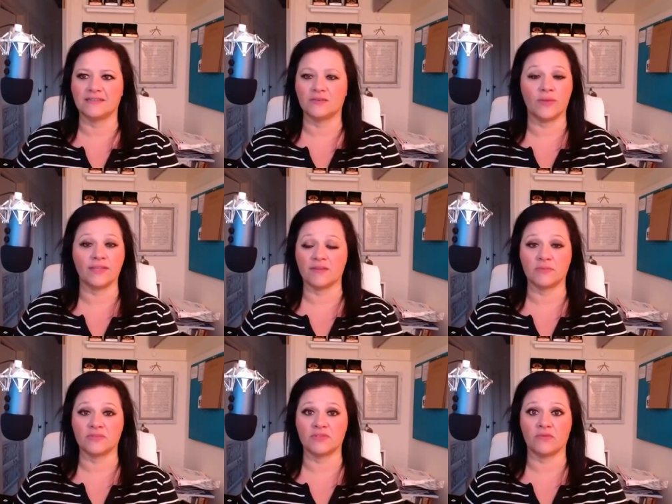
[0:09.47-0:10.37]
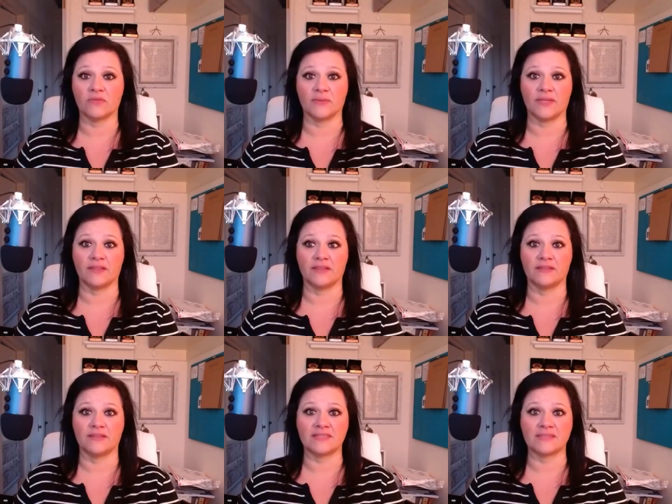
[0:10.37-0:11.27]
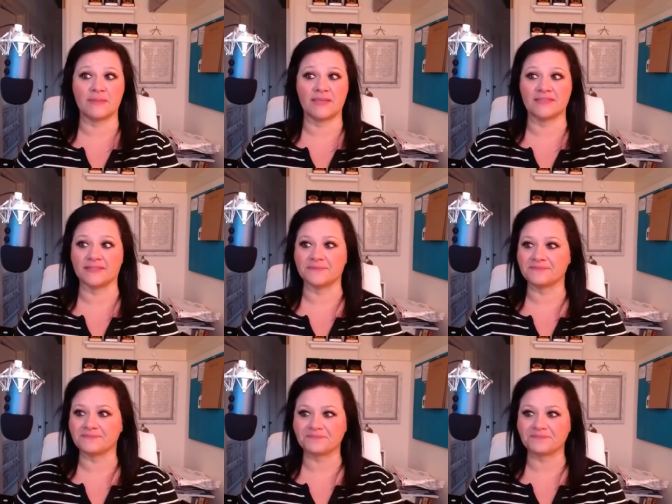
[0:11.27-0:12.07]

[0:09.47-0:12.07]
The week's almost over with. That's amazing.